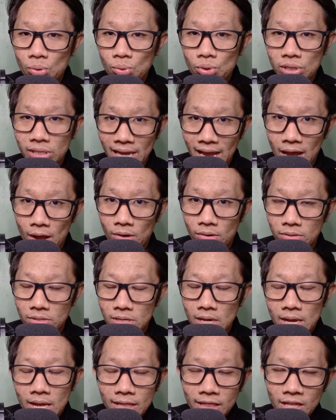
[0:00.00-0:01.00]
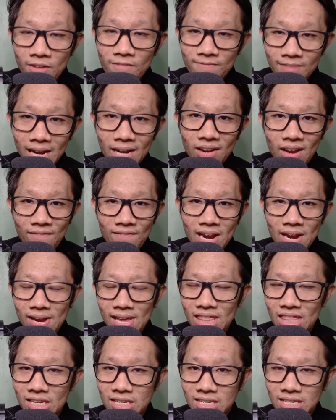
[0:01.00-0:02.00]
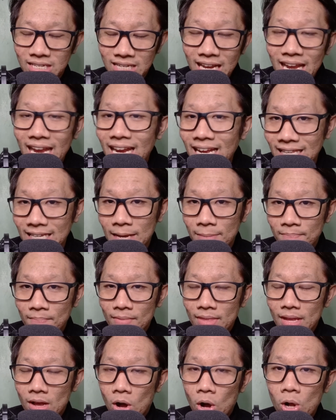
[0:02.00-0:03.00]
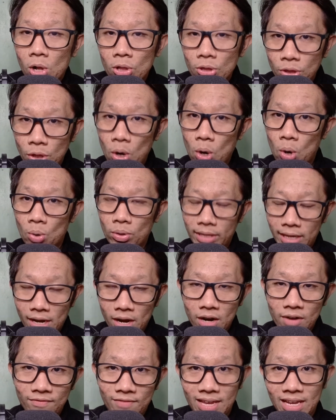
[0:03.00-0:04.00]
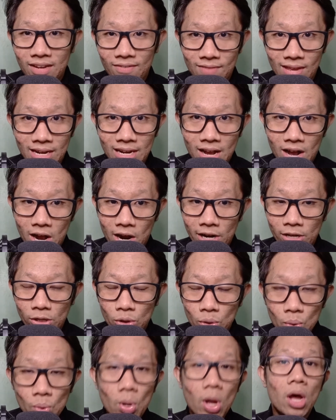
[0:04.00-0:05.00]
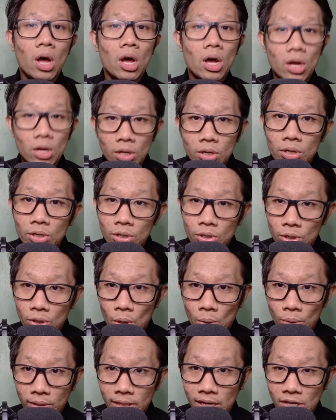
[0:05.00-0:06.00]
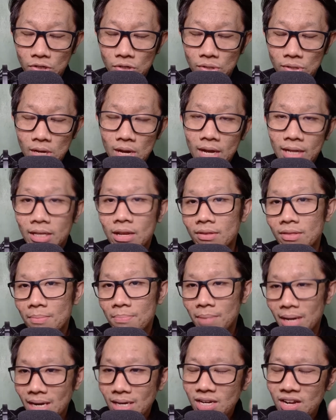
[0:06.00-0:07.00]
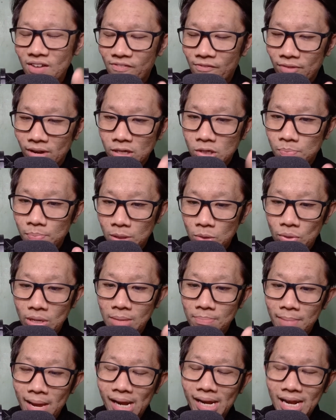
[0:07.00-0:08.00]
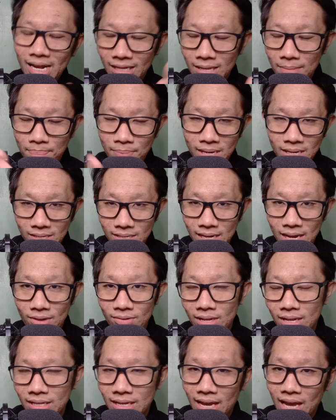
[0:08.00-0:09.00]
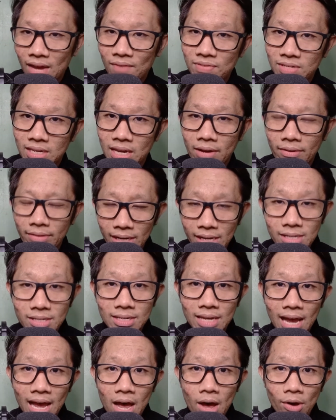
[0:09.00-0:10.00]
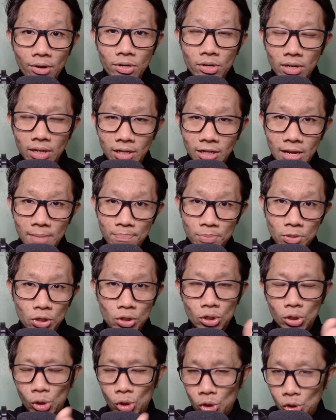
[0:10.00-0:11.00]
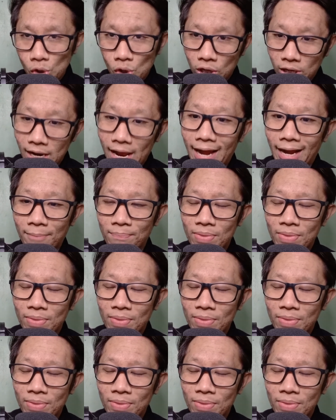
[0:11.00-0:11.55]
sounds, they're very, very distinct, although they are very, very hard to notice. Now, the main difference between making the P sound and the F sound is how your lips look like.